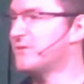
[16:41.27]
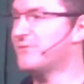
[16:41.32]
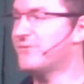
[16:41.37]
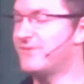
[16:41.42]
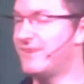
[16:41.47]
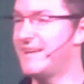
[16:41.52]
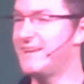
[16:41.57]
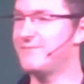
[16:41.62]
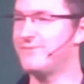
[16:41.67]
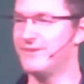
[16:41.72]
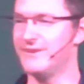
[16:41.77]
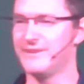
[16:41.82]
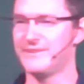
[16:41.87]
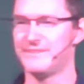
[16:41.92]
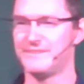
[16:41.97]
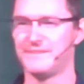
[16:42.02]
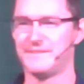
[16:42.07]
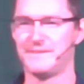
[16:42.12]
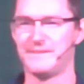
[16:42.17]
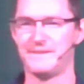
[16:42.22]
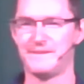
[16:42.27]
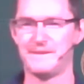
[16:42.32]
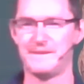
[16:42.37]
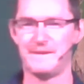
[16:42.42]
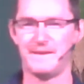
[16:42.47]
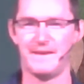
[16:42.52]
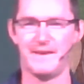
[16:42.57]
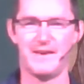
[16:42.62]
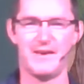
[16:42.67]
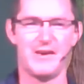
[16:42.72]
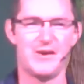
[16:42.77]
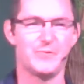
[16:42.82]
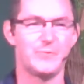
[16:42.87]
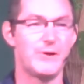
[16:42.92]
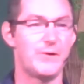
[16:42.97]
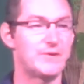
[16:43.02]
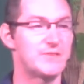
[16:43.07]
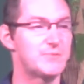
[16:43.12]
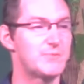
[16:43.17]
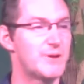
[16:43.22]
flavor,
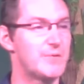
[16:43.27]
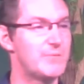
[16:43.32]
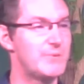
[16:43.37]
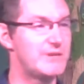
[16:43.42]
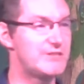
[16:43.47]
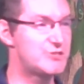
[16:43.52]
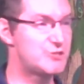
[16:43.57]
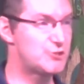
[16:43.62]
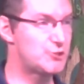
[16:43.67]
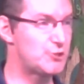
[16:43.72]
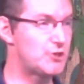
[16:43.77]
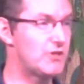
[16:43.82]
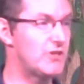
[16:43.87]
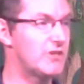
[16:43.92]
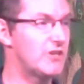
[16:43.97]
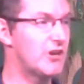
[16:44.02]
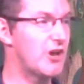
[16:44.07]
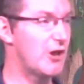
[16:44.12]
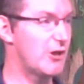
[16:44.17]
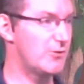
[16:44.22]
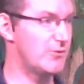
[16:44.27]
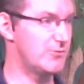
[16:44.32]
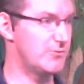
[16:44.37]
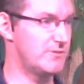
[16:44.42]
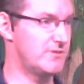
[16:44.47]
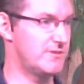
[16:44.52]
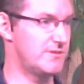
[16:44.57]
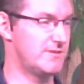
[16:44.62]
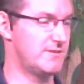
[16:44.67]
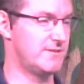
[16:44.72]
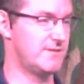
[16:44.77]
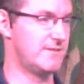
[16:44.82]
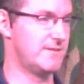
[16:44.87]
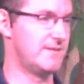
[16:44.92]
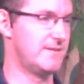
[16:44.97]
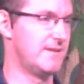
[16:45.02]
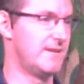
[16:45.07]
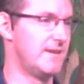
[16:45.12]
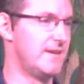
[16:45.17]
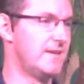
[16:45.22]
whereas when we sugarcoat
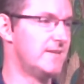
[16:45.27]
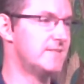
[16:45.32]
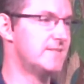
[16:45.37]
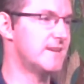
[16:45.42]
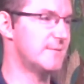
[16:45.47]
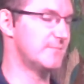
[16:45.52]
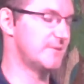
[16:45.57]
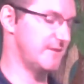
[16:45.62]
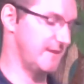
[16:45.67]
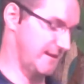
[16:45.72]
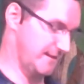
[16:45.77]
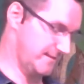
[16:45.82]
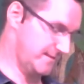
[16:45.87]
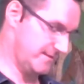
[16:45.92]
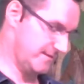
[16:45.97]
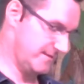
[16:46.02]
something,